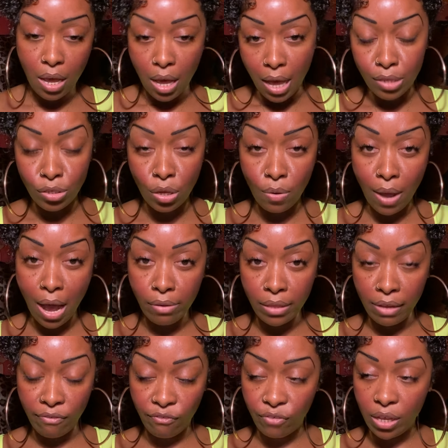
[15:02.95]
So how
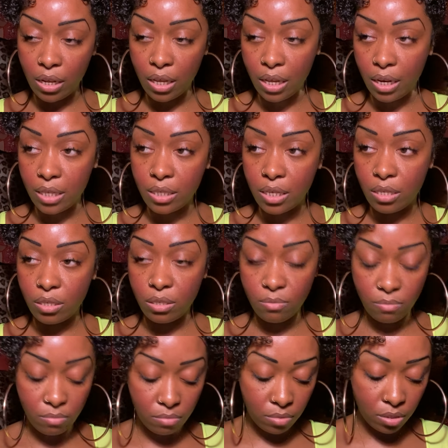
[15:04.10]
they feeling? Let's get
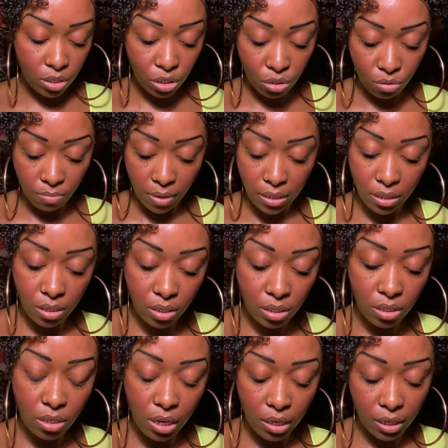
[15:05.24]
some additional messages,
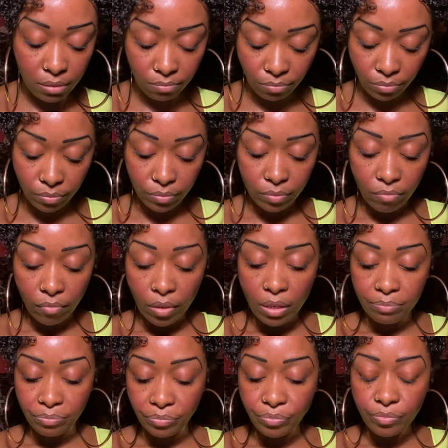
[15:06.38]
darling.
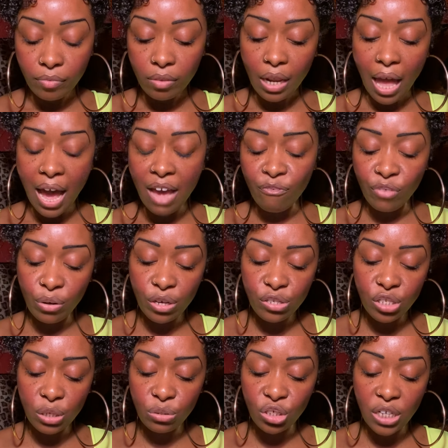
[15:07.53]
I feel oh
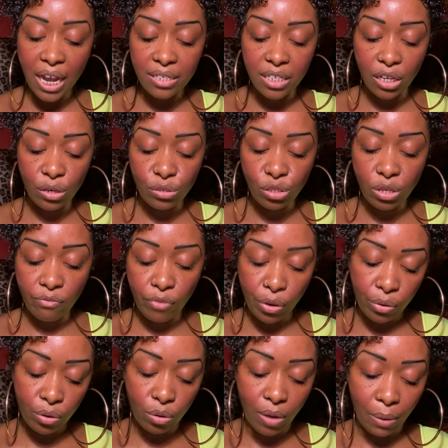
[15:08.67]
so chatty, oh so vocal.